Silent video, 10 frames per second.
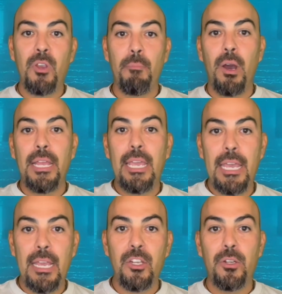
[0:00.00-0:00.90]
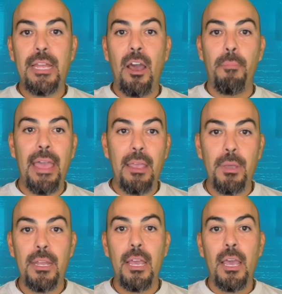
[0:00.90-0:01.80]
your money in, your down
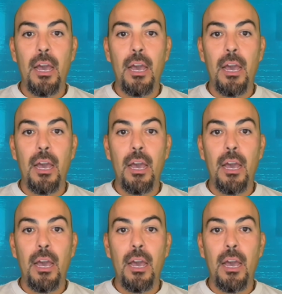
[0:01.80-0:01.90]
payment